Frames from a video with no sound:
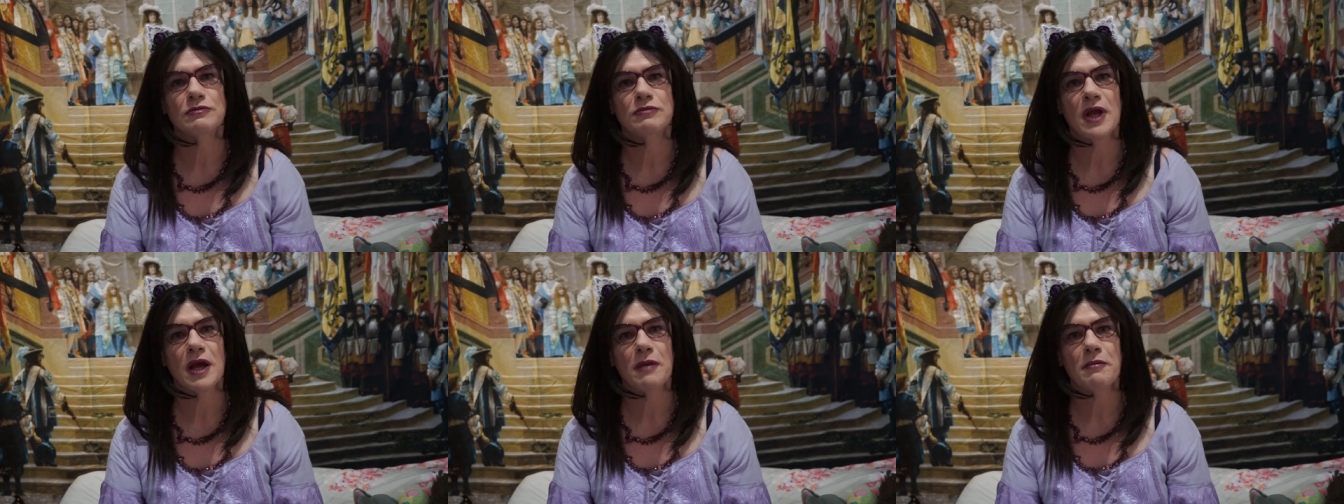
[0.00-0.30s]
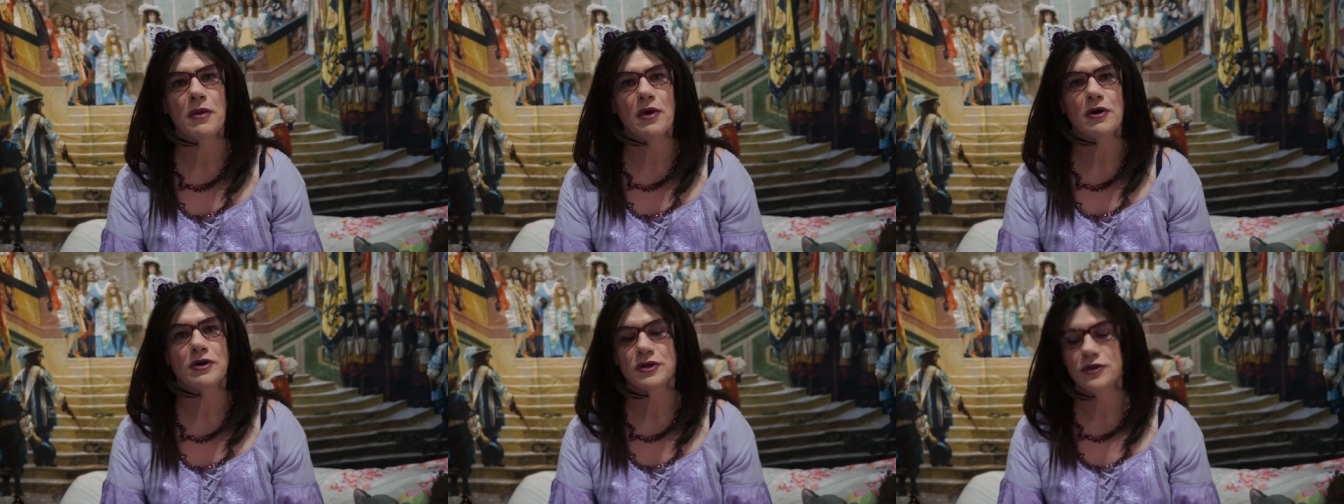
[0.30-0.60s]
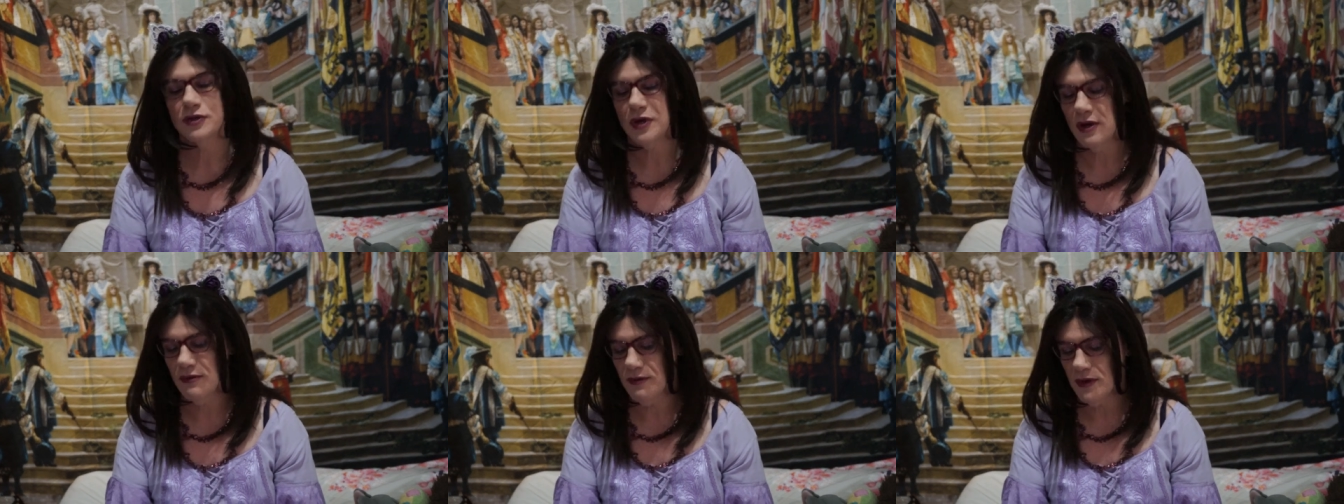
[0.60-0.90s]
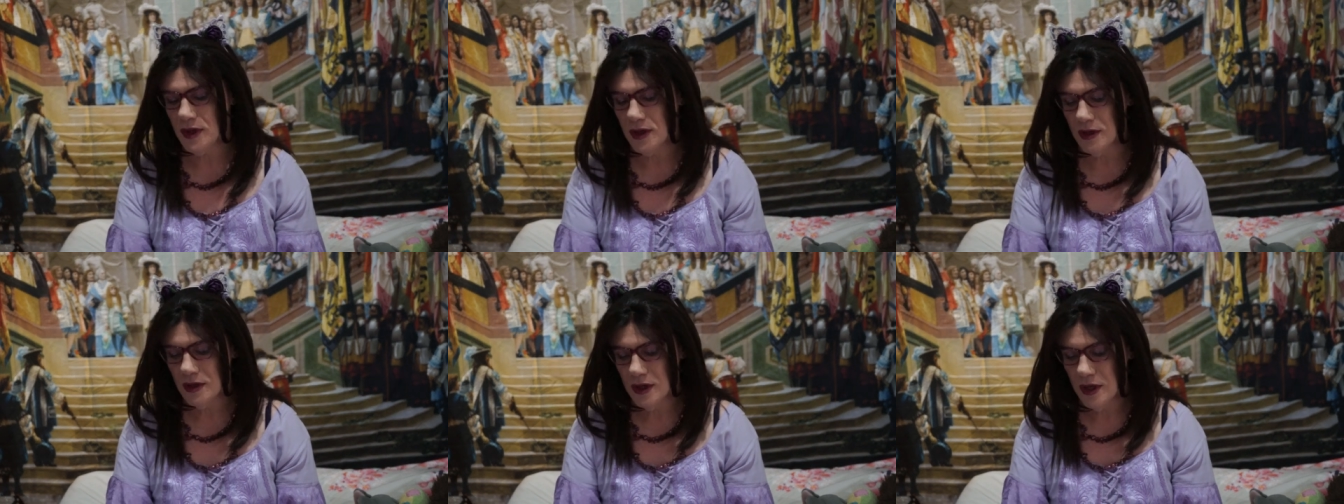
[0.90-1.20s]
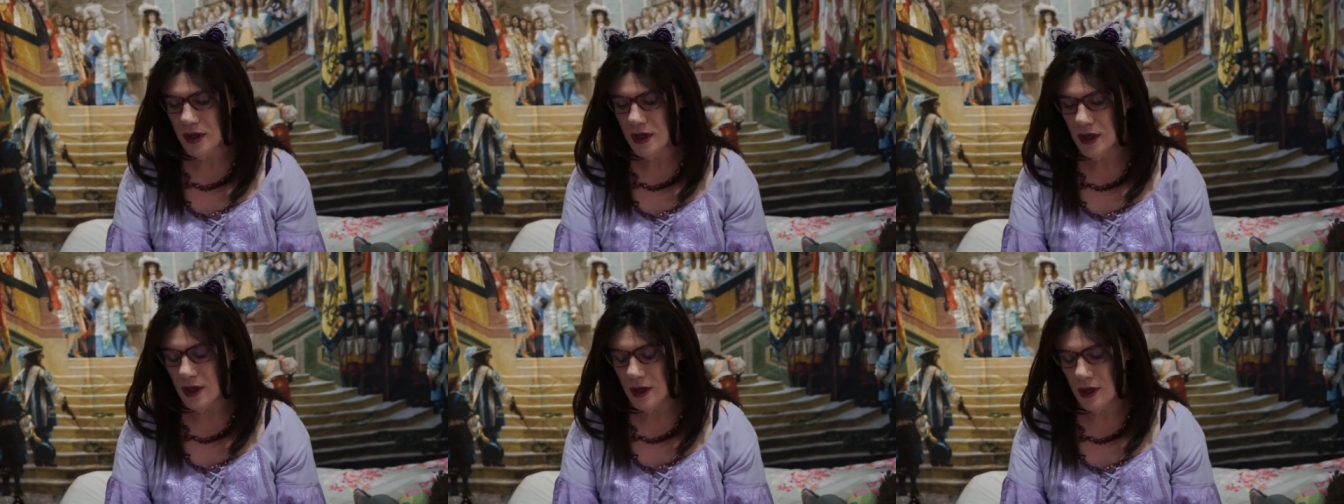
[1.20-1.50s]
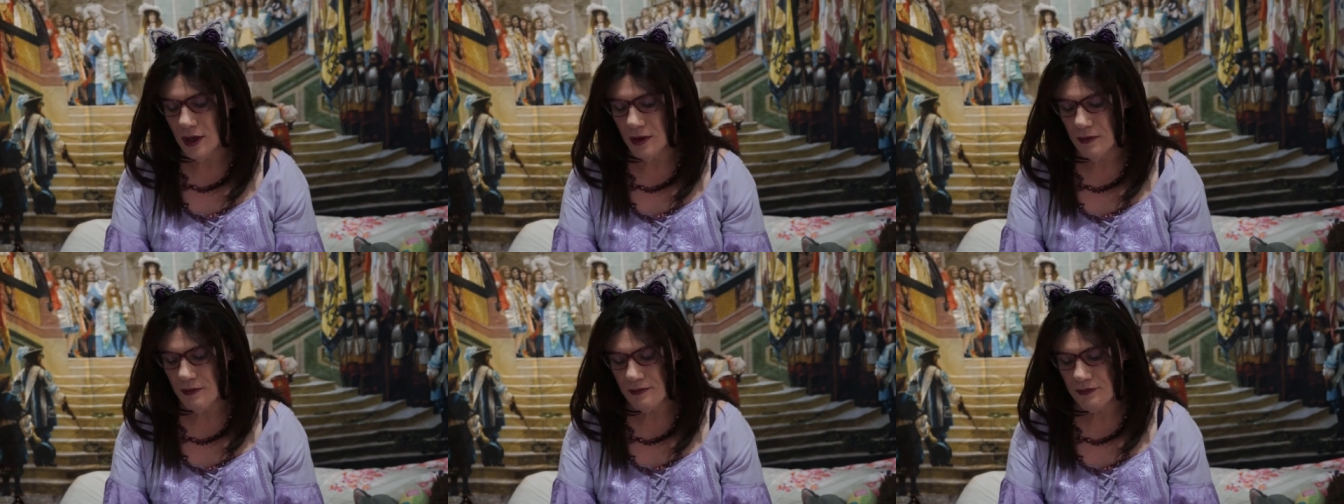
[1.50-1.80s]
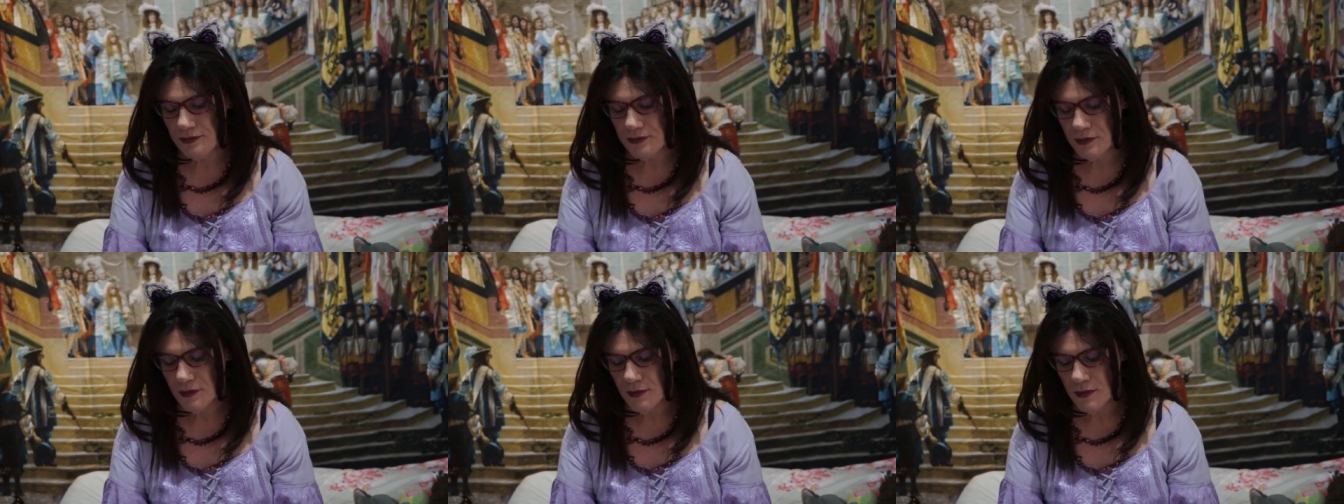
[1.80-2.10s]
Black Box Traveller,
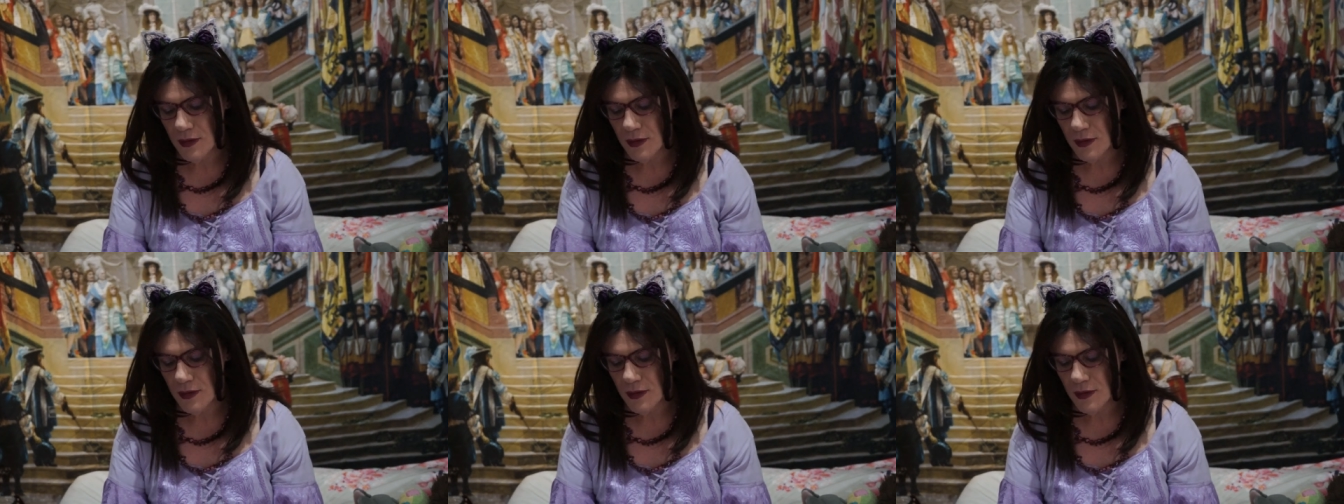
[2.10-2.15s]
um,